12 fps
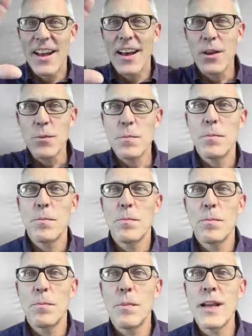Hello,
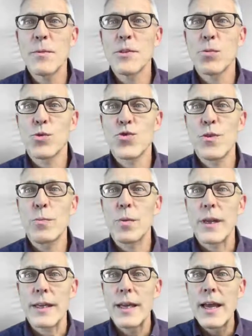my name is Paul
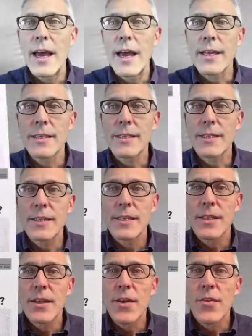Shrimpling, and
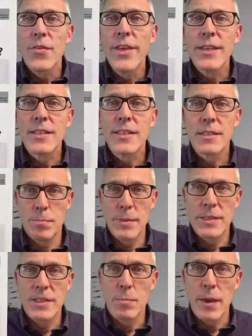this
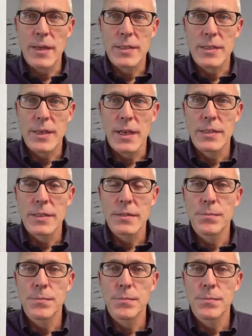Business Bite Size